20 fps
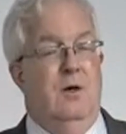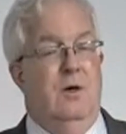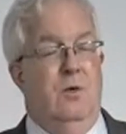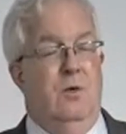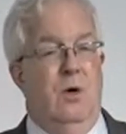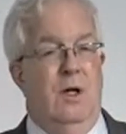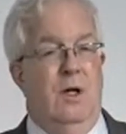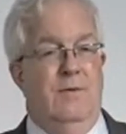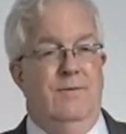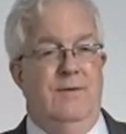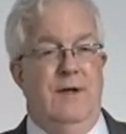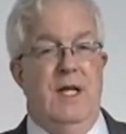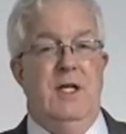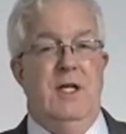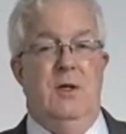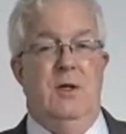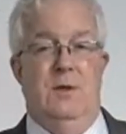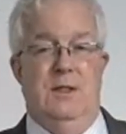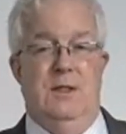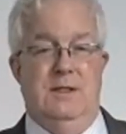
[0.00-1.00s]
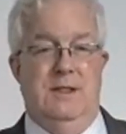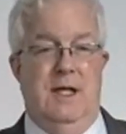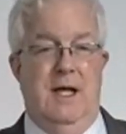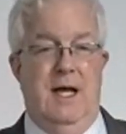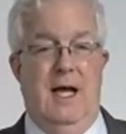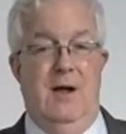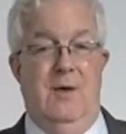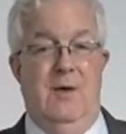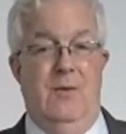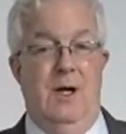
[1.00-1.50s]
what venue is
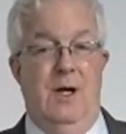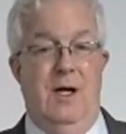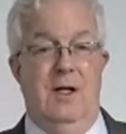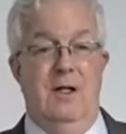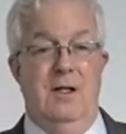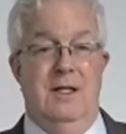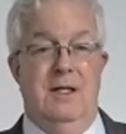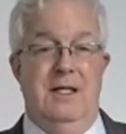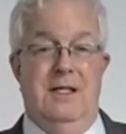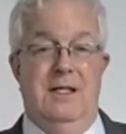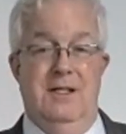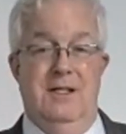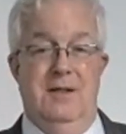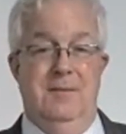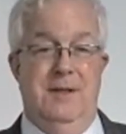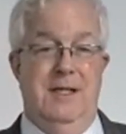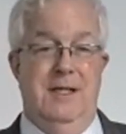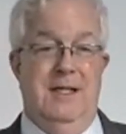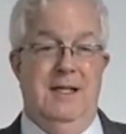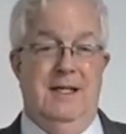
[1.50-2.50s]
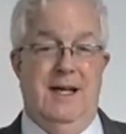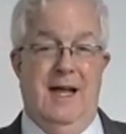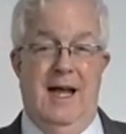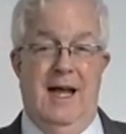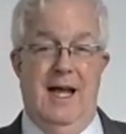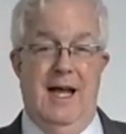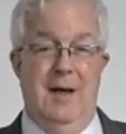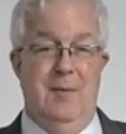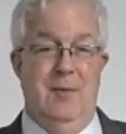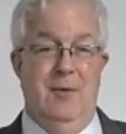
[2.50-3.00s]
that? Well, it could be the
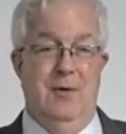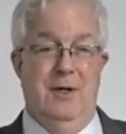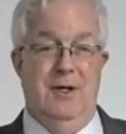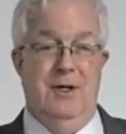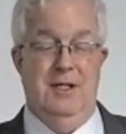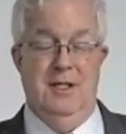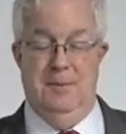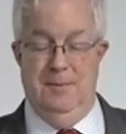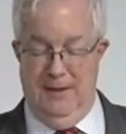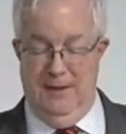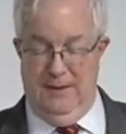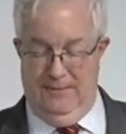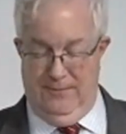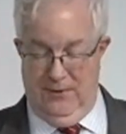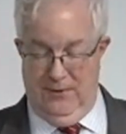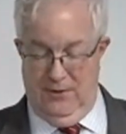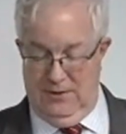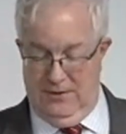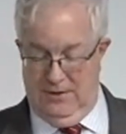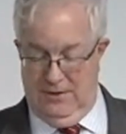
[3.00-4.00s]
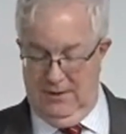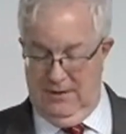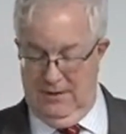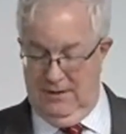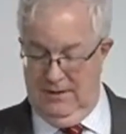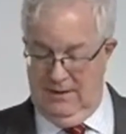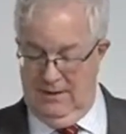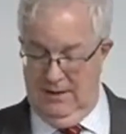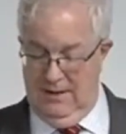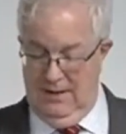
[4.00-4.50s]
cab or it could be Fulton,
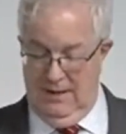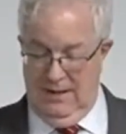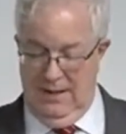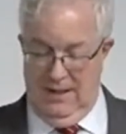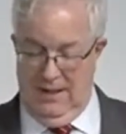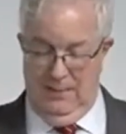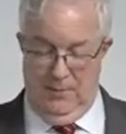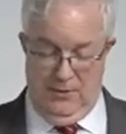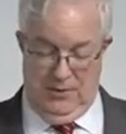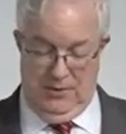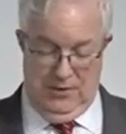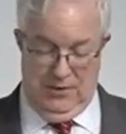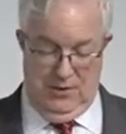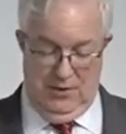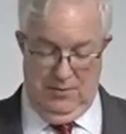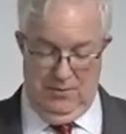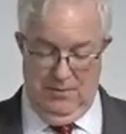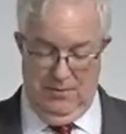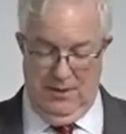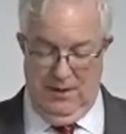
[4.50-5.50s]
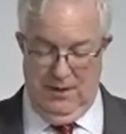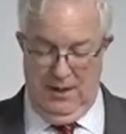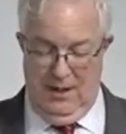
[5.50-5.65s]
I presume.